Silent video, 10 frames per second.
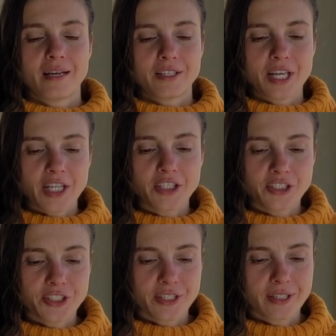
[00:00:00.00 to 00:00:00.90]

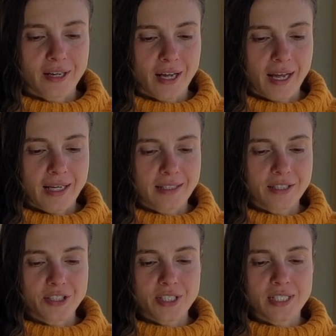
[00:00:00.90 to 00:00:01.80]
texture, and
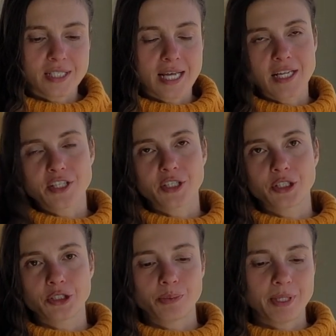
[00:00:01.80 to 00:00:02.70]
it's just such a
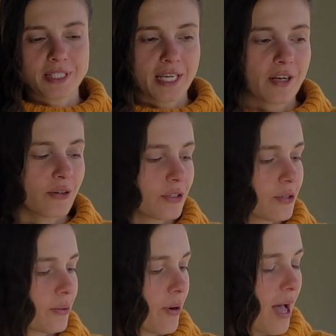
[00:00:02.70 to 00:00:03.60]
good potato
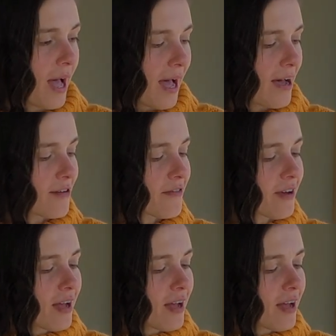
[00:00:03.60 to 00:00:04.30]
to have.